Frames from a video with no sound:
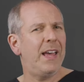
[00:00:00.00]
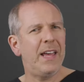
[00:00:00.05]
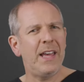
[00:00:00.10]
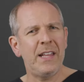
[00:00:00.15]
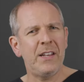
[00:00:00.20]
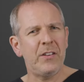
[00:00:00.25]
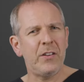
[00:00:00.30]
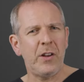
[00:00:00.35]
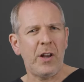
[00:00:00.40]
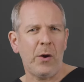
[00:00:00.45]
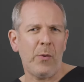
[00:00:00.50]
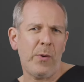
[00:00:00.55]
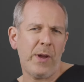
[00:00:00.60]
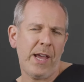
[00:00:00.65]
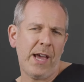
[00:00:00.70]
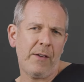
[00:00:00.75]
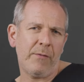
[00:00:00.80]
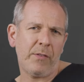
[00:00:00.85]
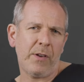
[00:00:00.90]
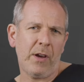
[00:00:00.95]
and we
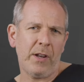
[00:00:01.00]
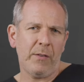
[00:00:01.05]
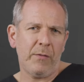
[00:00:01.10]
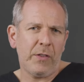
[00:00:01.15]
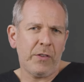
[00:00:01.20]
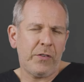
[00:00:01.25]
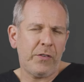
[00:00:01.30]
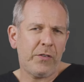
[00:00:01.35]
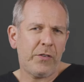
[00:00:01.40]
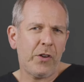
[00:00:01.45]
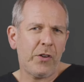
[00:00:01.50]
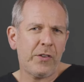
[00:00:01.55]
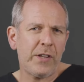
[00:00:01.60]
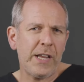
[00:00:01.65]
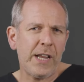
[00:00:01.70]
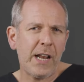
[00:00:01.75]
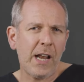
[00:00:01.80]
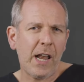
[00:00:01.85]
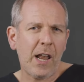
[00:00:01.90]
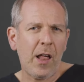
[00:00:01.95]
have kind of the
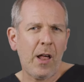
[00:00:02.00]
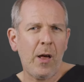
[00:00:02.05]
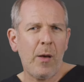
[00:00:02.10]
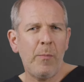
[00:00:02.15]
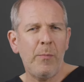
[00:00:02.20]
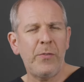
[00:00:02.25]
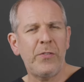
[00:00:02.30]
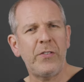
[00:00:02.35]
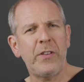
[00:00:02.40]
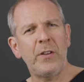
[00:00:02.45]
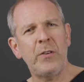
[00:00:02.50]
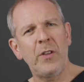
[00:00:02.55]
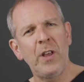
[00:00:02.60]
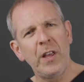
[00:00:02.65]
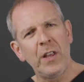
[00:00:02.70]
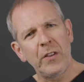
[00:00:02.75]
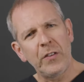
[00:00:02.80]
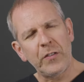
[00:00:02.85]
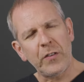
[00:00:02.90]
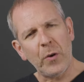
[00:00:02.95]
study clubs, and
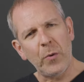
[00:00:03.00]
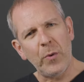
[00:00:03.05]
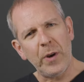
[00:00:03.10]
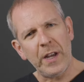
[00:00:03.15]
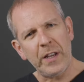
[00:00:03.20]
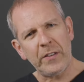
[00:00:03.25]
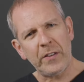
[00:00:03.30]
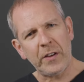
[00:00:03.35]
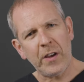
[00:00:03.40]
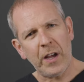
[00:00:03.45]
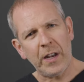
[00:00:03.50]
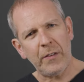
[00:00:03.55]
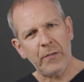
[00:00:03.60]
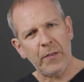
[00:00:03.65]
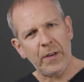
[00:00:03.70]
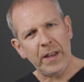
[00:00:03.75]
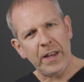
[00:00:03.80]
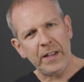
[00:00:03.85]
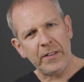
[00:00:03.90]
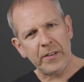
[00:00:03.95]
so it's a kind
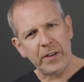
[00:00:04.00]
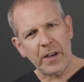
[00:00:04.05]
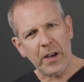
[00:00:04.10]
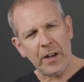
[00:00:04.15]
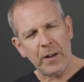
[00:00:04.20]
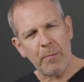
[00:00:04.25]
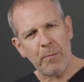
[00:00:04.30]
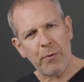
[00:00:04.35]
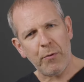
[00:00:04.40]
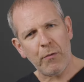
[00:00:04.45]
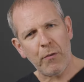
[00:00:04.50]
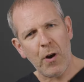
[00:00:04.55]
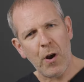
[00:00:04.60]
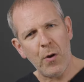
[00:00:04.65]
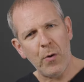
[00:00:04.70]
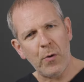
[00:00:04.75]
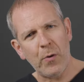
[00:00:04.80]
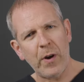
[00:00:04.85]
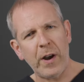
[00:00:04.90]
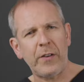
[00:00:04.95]
of
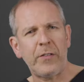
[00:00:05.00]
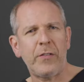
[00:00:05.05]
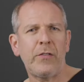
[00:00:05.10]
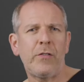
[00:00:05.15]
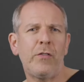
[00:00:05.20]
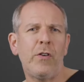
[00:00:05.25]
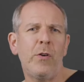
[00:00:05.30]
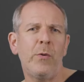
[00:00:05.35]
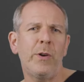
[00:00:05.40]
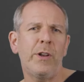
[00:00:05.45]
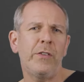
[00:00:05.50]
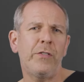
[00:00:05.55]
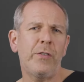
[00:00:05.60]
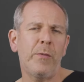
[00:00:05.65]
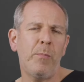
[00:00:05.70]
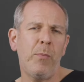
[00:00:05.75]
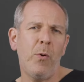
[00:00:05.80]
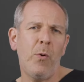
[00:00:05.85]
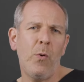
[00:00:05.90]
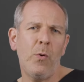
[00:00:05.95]
progress through in a
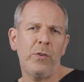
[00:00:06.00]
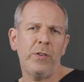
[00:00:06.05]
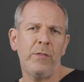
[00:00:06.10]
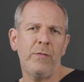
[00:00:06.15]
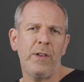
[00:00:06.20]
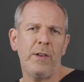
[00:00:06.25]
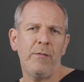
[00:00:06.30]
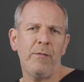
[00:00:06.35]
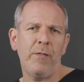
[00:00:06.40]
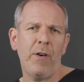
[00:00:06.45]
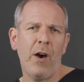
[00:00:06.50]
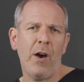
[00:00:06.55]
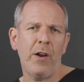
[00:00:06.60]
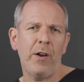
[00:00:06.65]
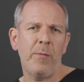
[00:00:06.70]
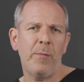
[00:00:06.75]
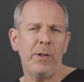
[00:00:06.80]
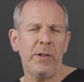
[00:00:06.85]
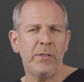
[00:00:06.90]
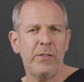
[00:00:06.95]
supportive
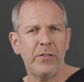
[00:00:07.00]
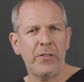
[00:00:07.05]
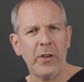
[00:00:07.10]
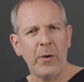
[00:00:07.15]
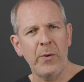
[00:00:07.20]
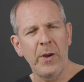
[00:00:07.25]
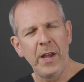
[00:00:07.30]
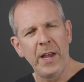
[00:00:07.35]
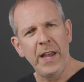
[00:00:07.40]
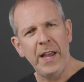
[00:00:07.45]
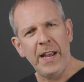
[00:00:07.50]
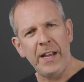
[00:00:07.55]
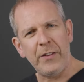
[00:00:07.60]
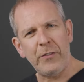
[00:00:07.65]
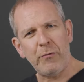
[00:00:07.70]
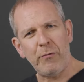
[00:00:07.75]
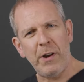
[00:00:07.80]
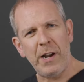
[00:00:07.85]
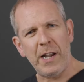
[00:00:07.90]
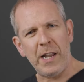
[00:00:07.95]
environment. So
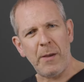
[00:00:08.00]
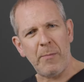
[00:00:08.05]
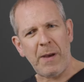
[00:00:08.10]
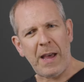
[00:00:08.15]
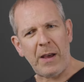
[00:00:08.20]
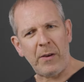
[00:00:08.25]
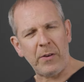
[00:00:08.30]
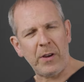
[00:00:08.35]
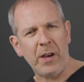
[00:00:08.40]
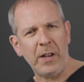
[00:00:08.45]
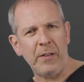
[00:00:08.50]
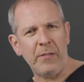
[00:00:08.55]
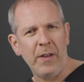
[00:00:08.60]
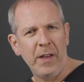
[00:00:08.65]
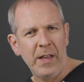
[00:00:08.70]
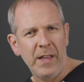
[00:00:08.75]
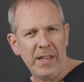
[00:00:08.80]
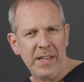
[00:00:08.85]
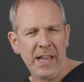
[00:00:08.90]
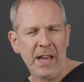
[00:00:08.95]
it's really about kind of
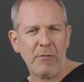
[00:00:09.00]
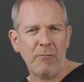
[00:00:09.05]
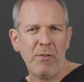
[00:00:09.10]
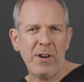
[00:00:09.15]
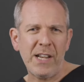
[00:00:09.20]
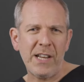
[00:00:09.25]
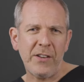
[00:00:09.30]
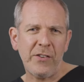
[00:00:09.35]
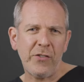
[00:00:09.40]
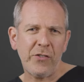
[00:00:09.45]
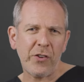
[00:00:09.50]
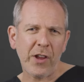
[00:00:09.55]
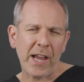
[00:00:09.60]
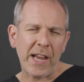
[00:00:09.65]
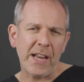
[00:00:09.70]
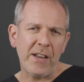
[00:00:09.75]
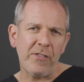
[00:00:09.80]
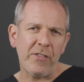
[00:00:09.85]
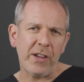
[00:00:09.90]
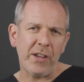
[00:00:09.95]
really
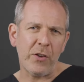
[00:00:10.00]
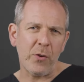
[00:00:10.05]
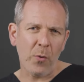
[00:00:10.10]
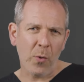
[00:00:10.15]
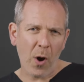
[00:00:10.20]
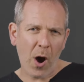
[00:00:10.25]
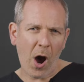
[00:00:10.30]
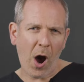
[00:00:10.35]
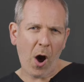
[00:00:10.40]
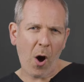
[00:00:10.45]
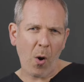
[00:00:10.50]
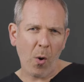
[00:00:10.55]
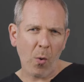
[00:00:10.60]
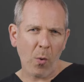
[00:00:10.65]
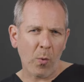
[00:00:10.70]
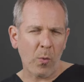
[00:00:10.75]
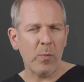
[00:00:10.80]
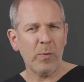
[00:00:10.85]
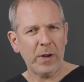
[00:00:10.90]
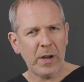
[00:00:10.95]
changing your
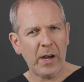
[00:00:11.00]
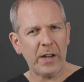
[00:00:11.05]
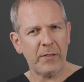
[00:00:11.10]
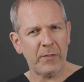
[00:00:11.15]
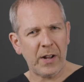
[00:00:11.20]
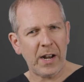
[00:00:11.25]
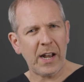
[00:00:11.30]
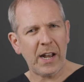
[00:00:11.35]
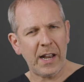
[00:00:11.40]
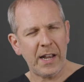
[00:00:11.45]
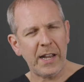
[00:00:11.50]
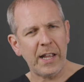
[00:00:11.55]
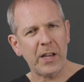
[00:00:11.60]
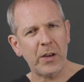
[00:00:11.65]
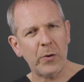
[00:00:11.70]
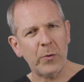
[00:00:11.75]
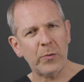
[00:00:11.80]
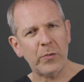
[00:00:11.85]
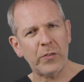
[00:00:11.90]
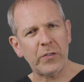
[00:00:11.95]
whole kind of
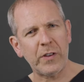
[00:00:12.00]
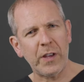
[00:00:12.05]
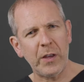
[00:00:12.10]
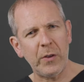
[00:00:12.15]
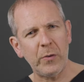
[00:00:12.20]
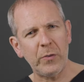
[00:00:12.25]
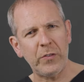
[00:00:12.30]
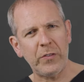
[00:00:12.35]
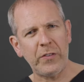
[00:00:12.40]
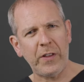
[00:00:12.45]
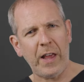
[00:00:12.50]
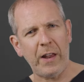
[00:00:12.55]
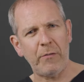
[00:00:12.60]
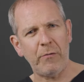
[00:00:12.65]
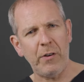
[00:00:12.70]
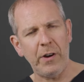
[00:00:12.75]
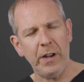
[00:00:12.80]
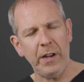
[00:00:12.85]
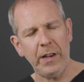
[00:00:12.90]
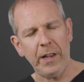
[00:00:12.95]
clinical skill set
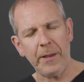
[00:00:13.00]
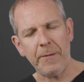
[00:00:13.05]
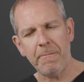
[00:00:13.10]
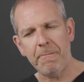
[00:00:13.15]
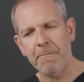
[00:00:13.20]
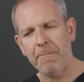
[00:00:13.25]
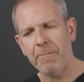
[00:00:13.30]
really.